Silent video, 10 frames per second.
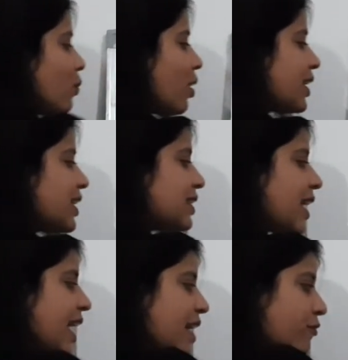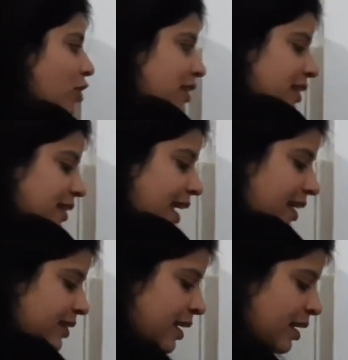What is A for this
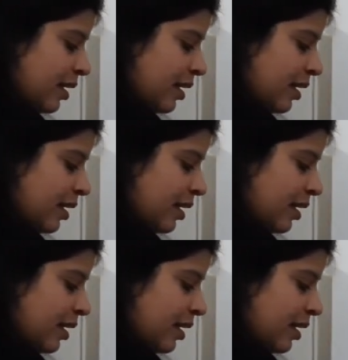case?